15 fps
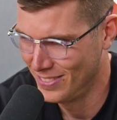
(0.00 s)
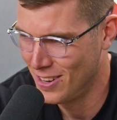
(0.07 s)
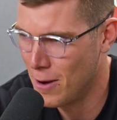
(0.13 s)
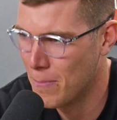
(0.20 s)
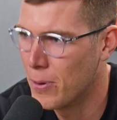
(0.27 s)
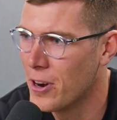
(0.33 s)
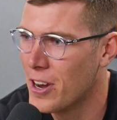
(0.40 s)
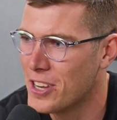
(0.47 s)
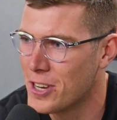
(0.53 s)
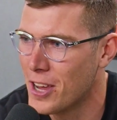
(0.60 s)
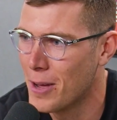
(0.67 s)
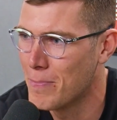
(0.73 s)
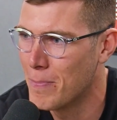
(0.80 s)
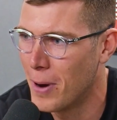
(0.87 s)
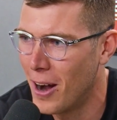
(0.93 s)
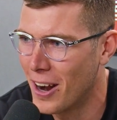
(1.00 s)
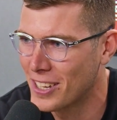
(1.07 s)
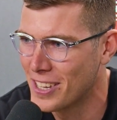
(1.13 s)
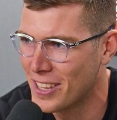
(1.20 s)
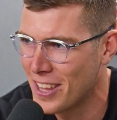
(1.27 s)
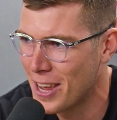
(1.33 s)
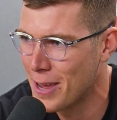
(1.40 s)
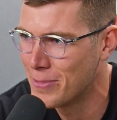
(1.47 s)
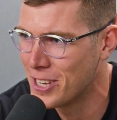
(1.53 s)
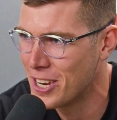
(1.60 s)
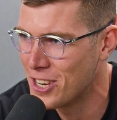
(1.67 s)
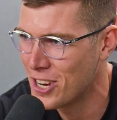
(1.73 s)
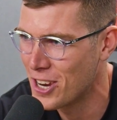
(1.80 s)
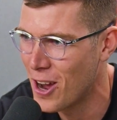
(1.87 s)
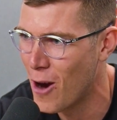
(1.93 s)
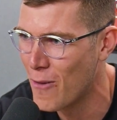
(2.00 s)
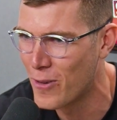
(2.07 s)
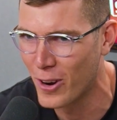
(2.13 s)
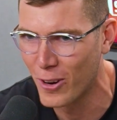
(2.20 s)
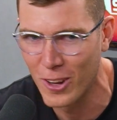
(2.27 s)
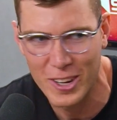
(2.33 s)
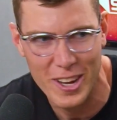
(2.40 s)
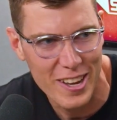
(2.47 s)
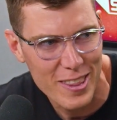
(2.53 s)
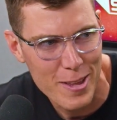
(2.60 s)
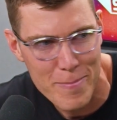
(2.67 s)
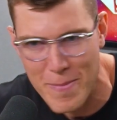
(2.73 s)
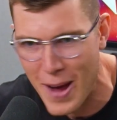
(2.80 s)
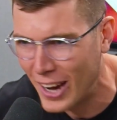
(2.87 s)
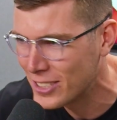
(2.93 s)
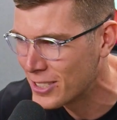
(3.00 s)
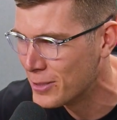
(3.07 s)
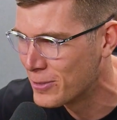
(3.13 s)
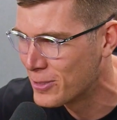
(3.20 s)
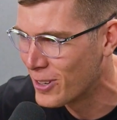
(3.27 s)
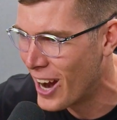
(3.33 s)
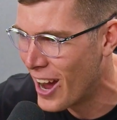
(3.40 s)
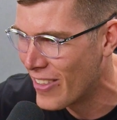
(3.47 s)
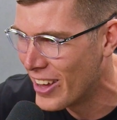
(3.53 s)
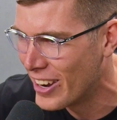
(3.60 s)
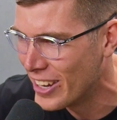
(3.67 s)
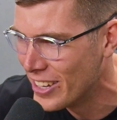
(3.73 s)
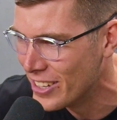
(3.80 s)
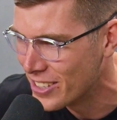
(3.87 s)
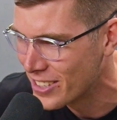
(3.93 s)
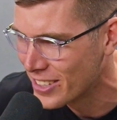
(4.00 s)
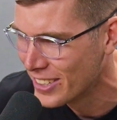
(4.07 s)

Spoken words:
I'll put it in a box at the MCG overlooking the massive ground that is."